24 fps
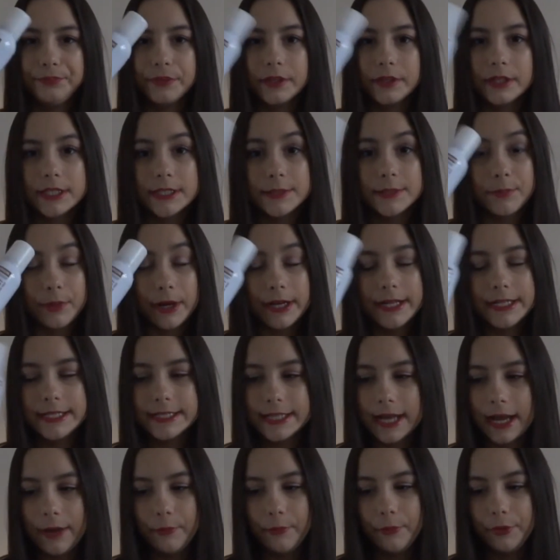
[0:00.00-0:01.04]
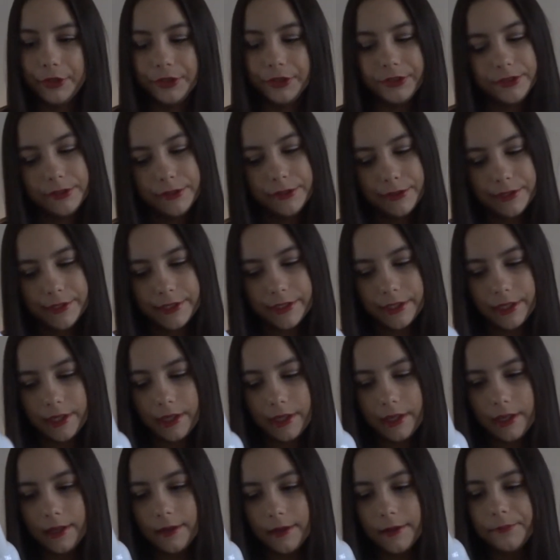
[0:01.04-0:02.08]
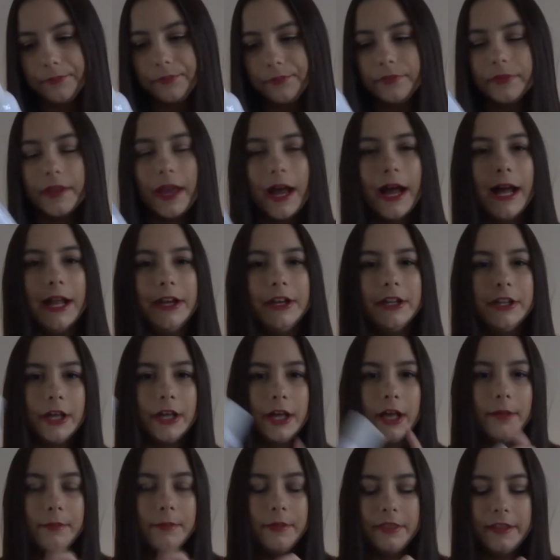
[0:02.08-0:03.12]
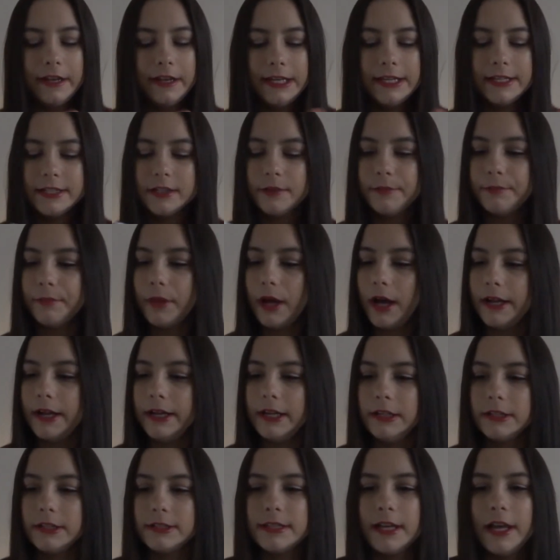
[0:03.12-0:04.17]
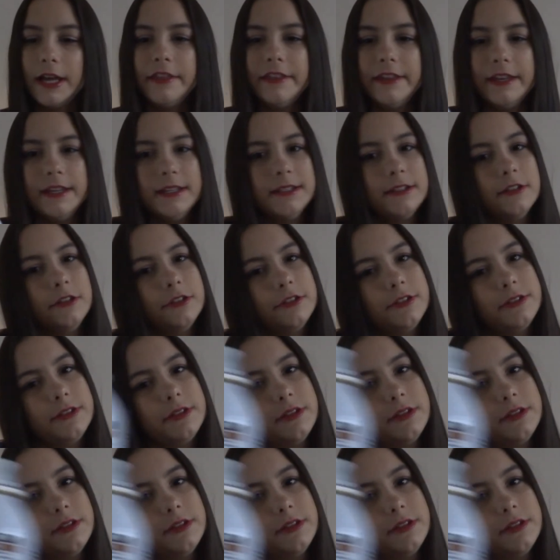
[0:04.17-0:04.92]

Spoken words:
spray tan ones, and the lid on mine, it looks like this. I'll